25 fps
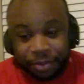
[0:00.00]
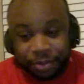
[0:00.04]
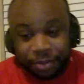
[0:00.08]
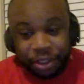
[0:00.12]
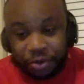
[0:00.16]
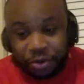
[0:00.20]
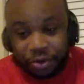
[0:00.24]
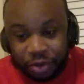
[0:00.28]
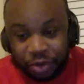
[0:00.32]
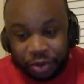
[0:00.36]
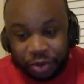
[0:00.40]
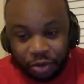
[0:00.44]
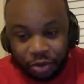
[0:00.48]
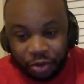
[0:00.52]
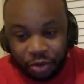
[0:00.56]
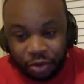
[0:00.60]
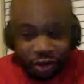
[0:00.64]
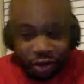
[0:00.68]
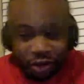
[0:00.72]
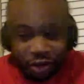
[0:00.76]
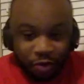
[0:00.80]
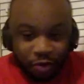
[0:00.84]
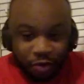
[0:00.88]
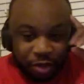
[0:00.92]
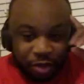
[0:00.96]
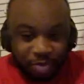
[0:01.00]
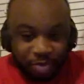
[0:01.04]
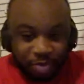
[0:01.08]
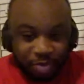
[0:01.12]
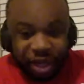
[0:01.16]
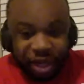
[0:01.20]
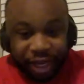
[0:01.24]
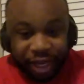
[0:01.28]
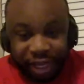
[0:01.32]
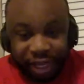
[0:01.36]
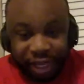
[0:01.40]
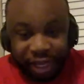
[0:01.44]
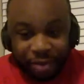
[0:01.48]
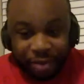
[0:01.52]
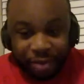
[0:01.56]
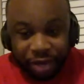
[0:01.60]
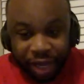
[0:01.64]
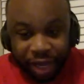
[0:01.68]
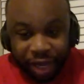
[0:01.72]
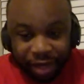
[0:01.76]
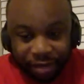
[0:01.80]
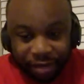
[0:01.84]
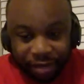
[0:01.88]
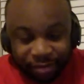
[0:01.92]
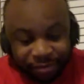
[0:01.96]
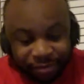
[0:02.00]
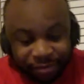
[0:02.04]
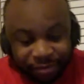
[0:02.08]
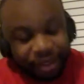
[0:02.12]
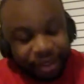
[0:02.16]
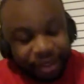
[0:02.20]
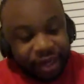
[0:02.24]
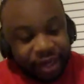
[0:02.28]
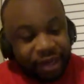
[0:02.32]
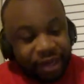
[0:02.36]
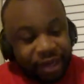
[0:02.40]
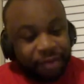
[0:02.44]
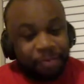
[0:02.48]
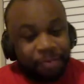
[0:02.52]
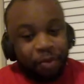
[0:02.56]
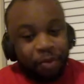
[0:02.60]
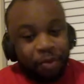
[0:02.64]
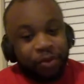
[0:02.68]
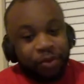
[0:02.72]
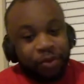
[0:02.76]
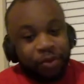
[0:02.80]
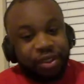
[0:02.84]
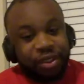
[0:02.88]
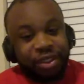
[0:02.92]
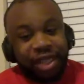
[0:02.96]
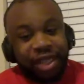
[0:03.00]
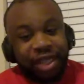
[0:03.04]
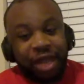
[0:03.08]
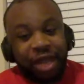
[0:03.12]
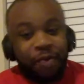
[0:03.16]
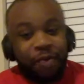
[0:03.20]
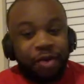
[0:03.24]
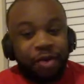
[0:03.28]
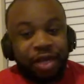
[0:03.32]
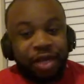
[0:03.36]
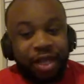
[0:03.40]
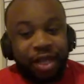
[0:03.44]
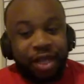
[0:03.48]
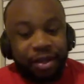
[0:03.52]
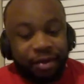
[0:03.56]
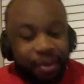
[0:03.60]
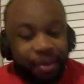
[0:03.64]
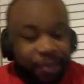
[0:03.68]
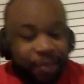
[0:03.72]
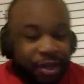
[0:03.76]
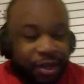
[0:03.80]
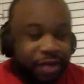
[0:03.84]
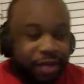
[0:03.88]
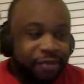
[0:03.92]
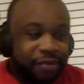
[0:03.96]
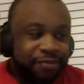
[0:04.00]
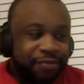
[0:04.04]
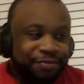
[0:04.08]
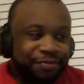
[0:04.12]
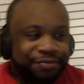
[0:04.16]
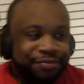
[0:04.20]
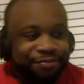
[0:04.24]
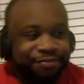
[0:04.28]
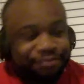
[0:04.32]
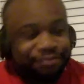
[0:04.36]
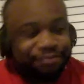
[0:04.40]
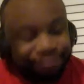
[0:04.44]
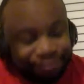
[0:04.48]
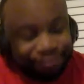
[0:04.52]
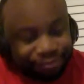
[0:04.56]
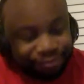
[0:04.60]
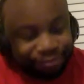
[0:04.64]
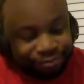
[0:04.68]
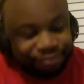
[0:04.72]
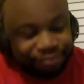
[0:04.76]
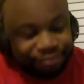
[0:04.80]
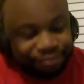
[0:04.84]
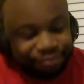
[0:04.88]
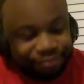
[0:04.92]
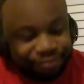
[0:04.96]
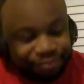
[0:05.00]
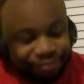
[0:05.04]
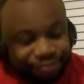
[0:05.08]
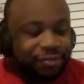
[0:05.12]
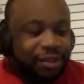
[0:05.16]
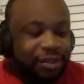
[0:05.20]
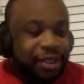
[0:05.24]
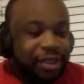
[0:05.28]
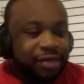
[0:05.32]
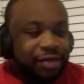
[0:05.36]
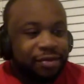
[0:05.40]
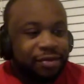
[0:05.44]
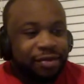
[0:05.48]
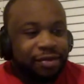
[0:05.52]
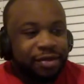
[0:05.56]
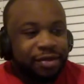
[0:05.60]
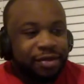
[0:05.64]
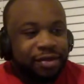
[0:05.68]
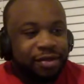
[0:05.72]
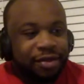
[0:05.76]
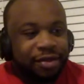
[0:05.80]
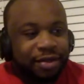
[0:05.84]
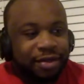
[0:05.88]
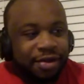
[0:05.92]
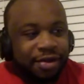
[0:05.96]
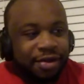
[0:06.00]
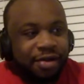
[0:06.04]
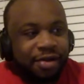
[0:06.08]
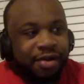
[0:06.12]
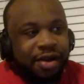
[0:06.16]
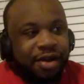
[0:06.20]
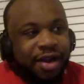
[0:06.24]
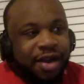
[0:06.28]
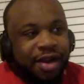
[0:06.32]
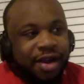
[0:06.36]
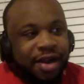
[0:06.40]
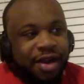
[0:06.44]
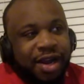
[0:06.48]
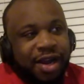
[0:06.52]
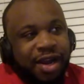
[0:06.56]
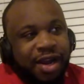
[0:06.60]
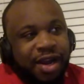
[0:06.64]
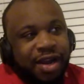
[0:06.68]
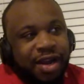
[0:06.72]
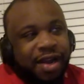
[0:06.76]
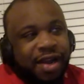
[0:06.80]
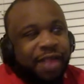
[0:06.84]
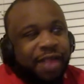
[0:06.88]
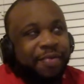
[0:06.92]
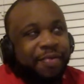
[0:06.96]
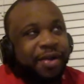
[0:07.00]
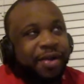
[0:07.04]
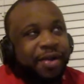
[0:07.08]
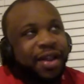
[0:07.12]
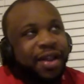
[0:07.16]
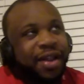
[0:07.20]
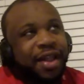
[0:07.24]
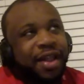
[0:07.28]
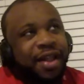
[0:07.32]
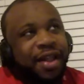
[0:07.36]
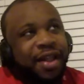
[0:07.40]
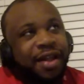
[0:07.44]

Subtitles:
you whether you want to play that game or not. And most of the time we did. I mean, yeah. But yeah.